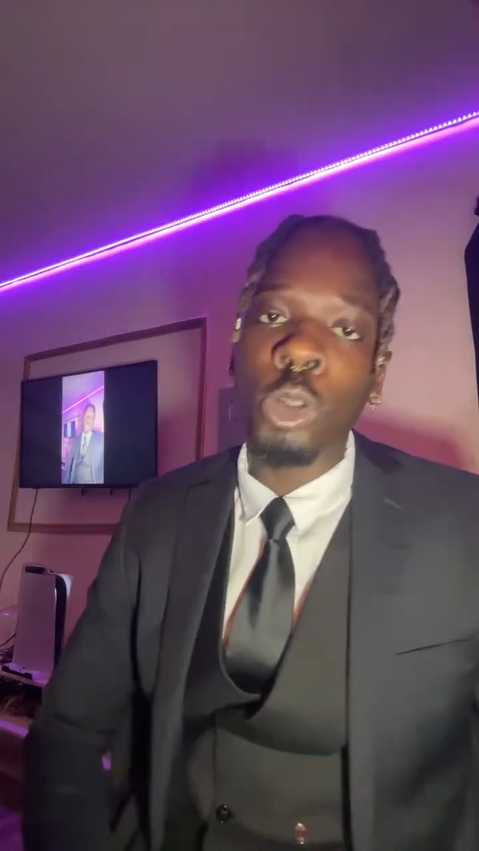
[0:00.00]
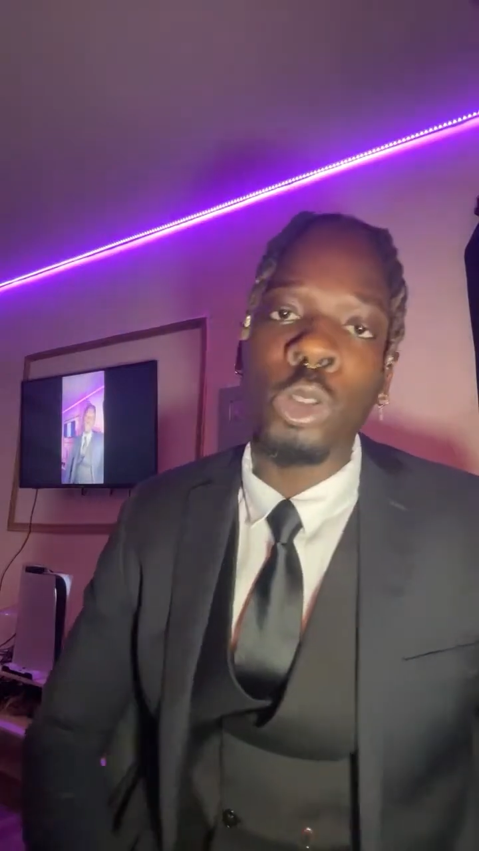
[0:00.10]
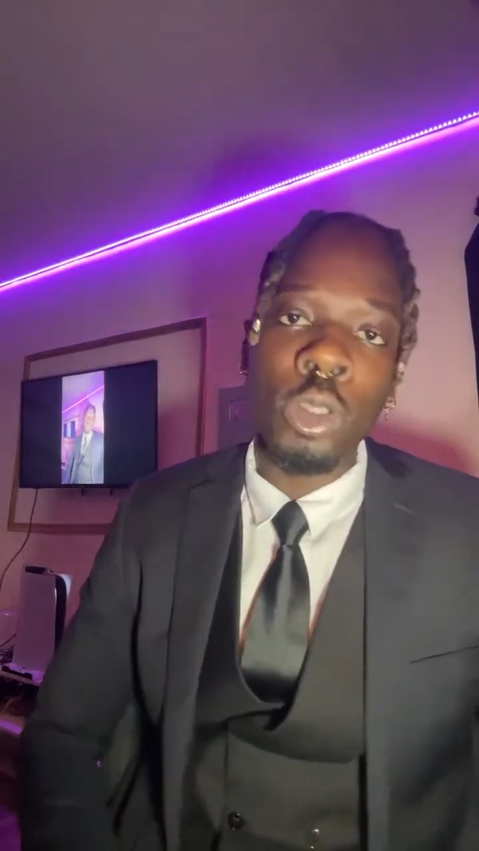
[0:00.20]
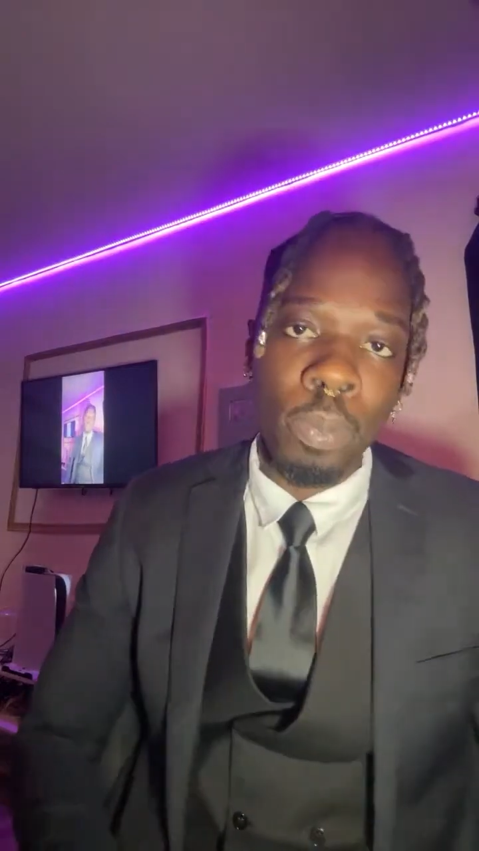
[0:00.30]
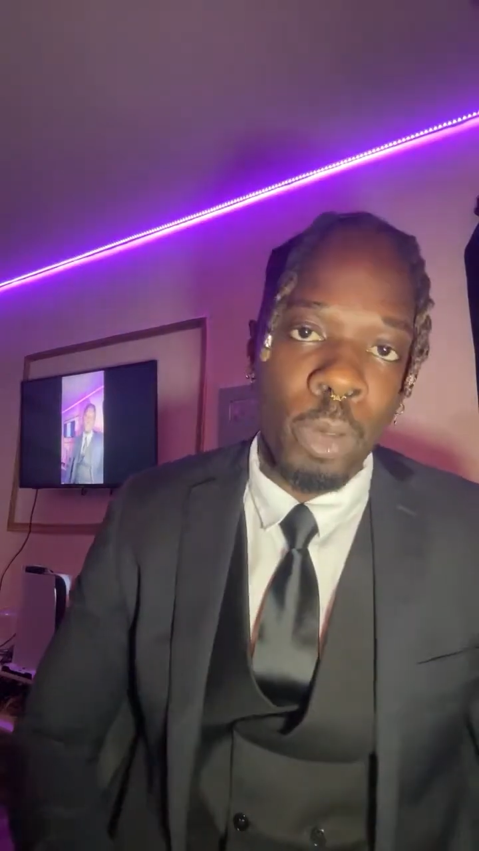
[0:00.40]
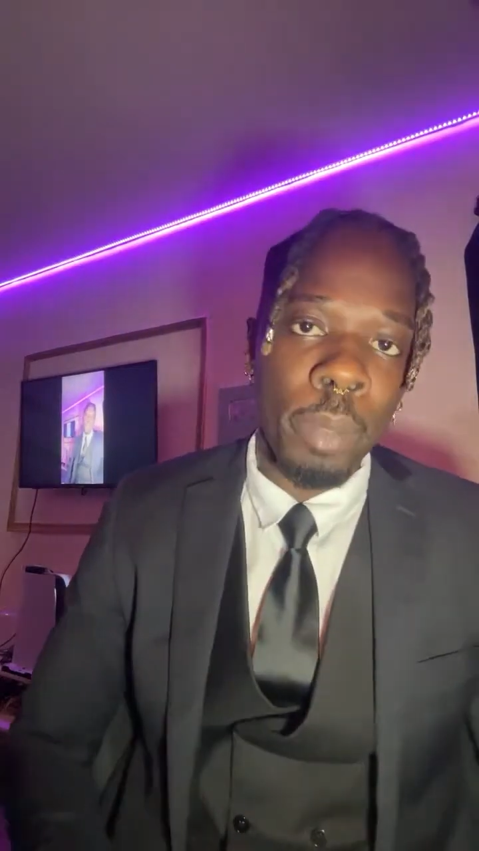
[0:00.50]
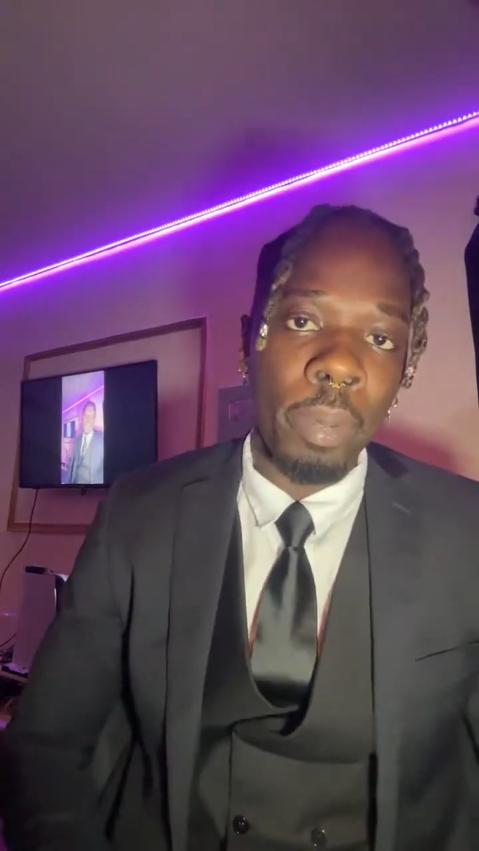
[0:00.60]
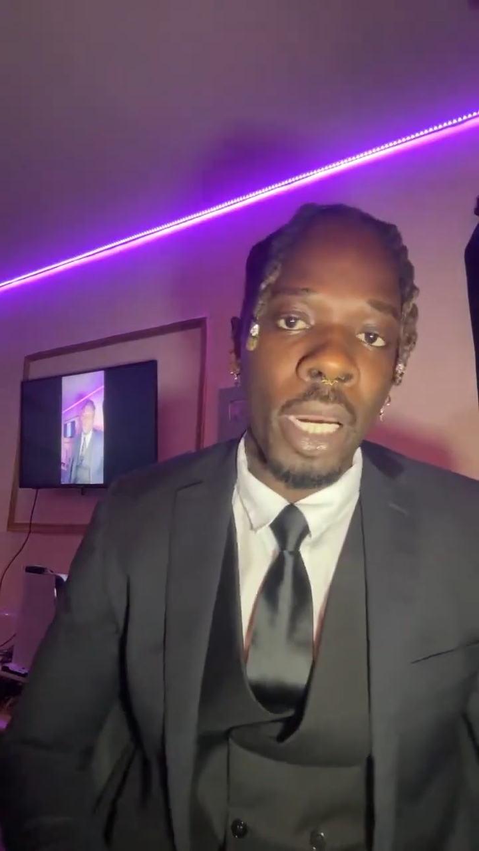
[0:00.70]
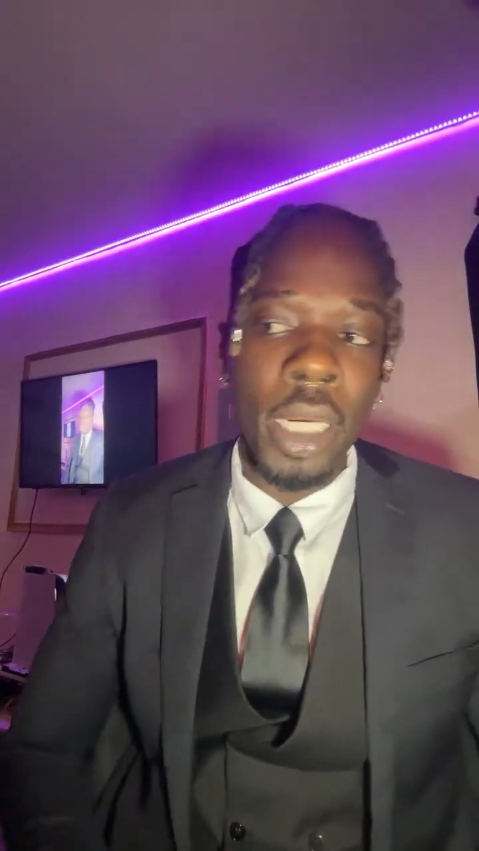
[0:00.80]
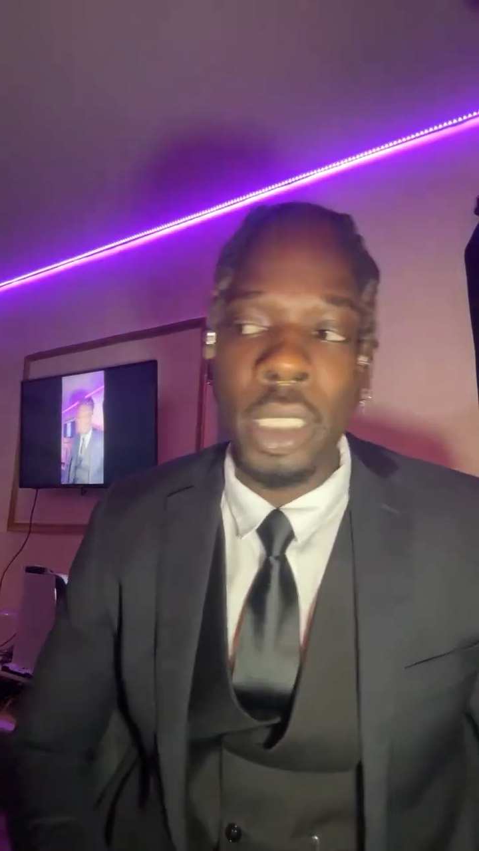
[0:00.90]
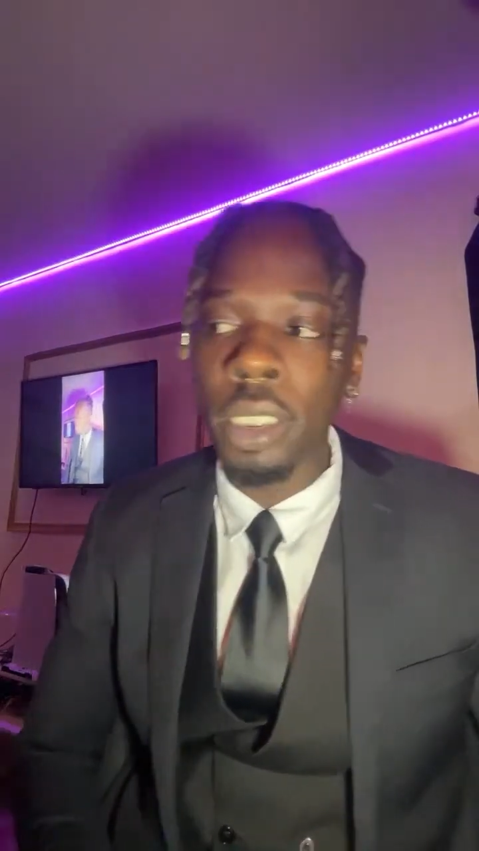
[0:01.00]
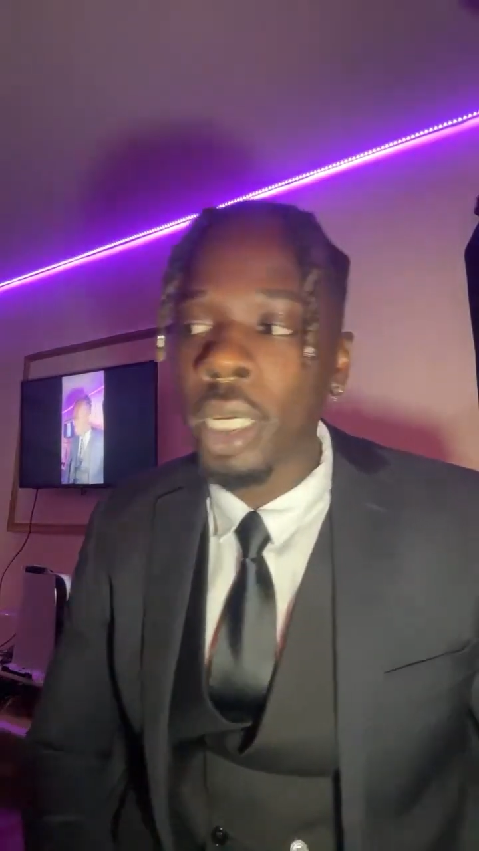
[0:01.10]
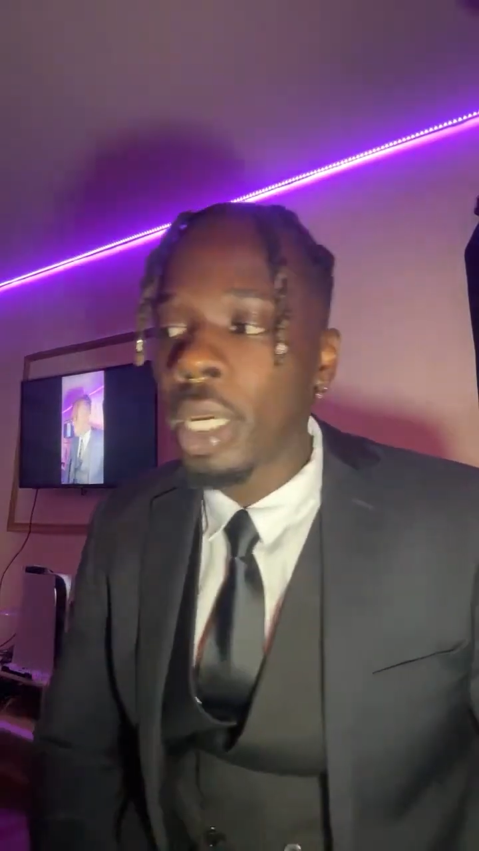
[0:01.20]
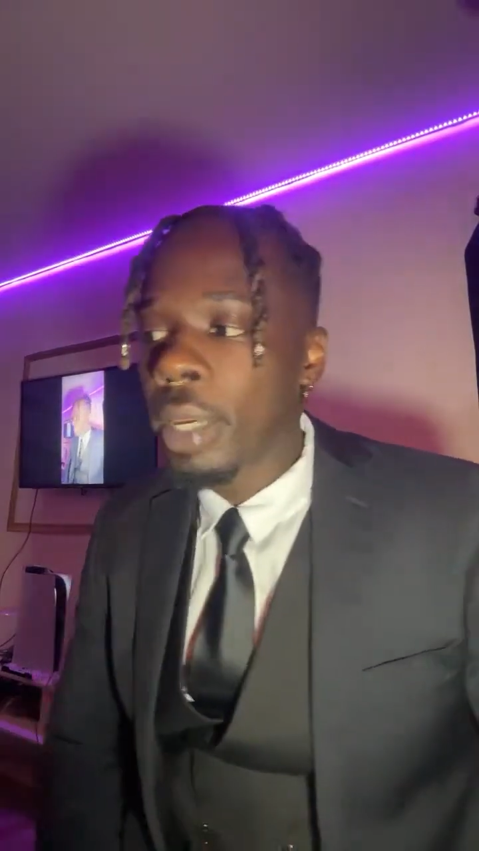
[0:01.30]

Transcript: to the pre-parties